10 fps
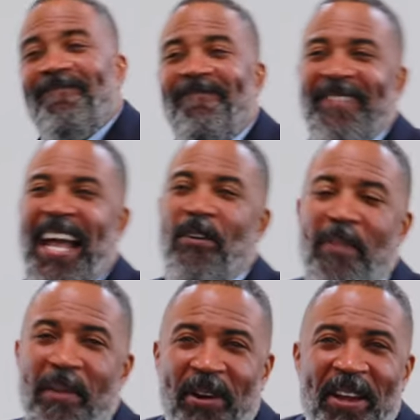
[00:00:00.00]
I
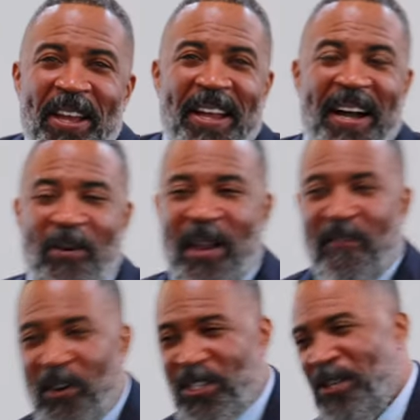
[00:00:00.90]
remember when I
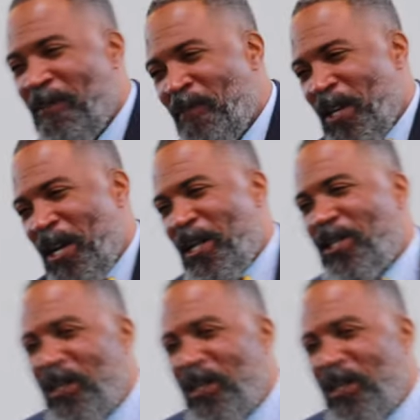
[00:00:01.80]
first took my